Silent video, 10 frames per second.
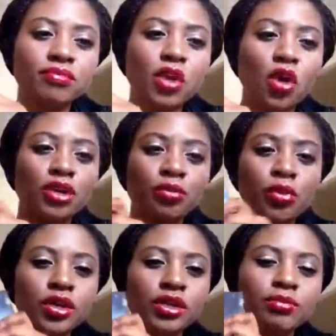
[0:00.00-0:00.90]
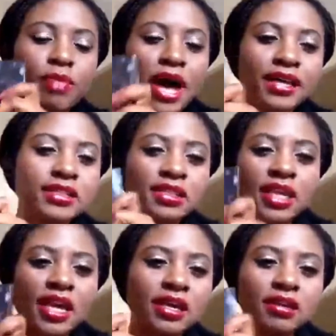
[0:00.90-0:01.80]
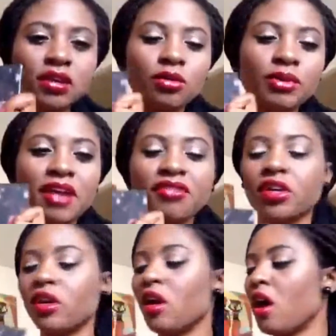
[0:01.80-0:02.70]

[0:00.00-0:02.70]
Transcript: cardboard boxing or whatever,